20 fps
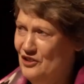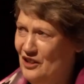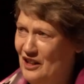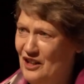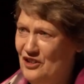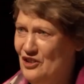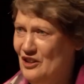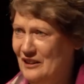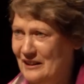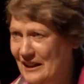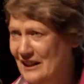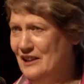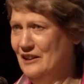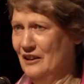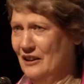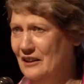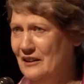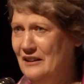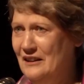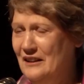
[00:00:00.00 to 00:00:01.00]
As a
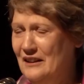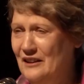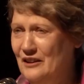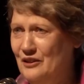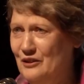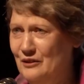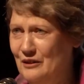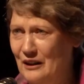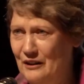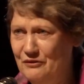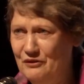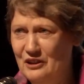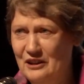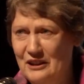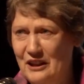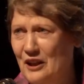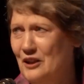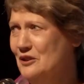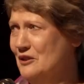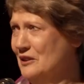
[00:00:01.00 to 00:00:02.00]
leader, you have to
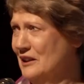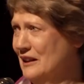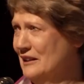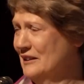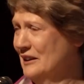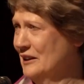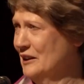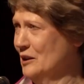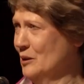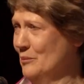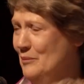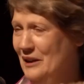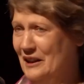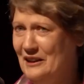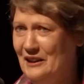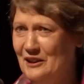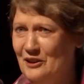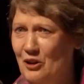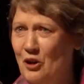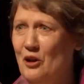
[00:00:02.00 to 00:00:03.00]
know a little
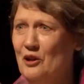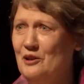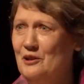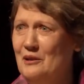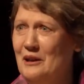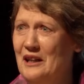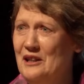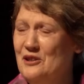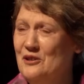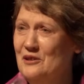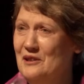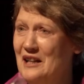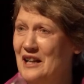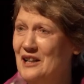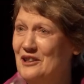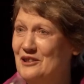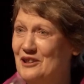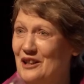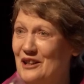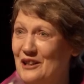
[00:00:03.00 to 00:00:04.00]
about a lot, and you
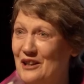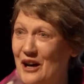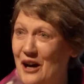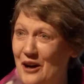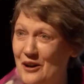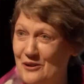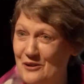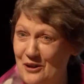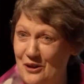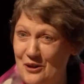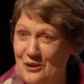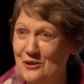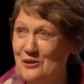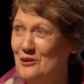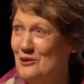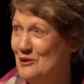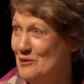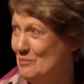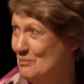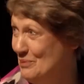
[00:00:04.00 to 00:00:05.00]
need to know who
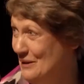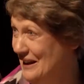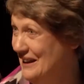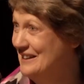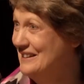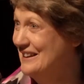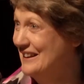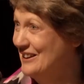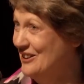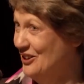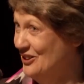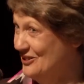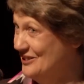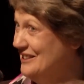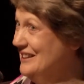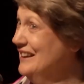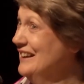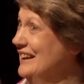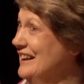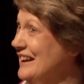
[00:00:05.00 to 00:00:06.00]
you're depending on,
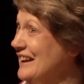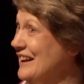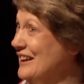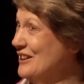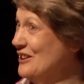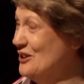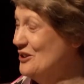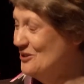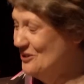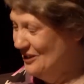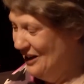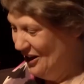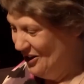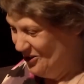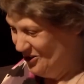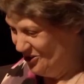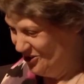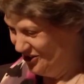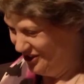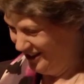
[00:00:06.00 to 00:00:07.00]
who
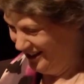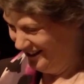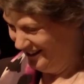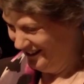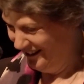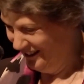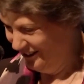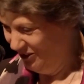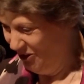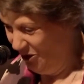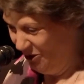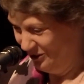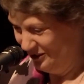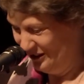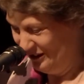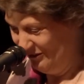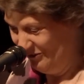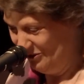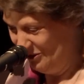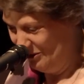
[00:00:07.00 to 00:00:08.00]
knows a lot
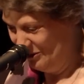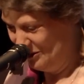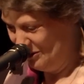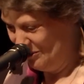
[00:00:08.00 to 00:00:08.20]
if you're